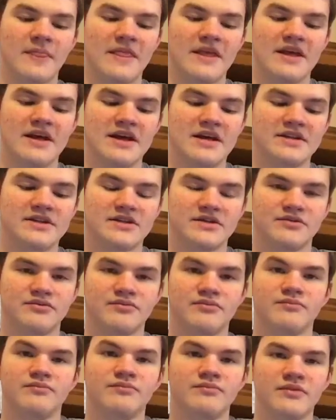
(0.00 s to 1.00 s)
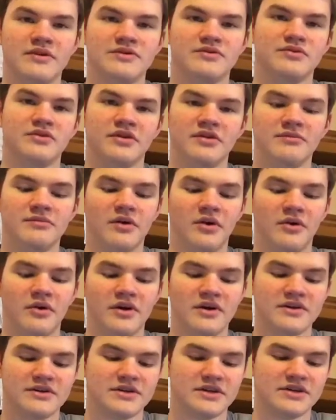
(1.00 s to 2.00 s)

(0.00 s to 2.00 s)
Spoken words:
it's really bogus.